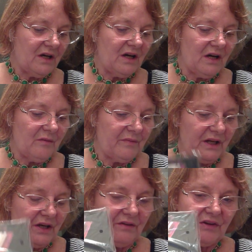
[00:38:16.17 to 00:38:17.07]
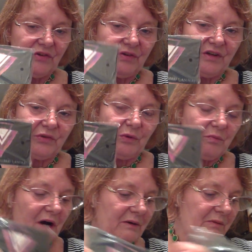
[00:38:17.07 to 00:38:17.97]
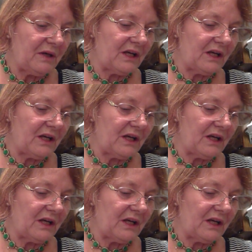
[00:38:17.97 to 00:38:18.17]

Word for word: um, you know, this this will probably be